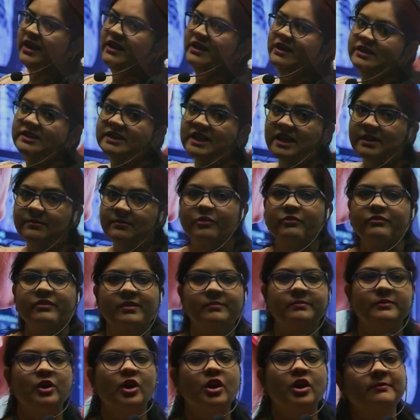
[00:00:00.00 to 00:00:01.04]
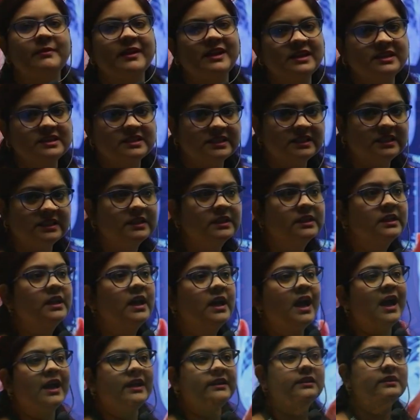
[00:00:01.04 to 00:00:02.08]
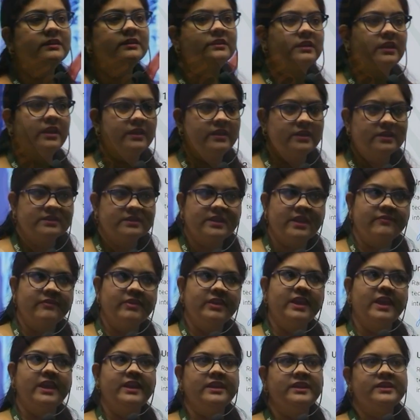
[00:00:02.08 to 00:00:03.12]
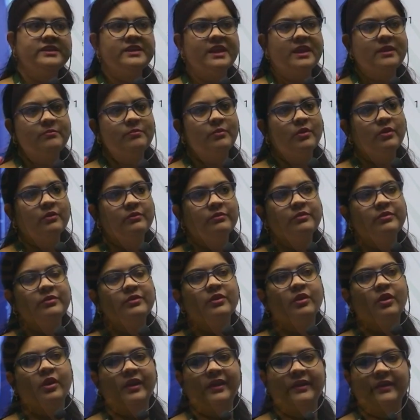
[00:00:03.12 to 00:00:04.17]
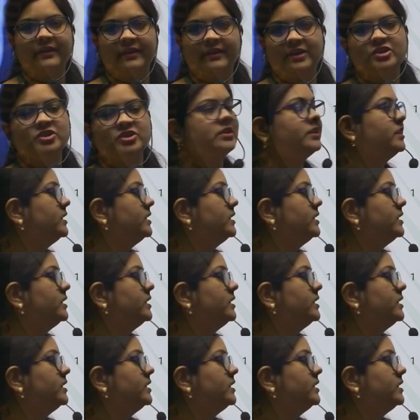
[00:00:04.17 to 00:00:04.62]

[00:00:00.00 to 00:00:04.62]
type of abnormality, either there is having any type of alteration in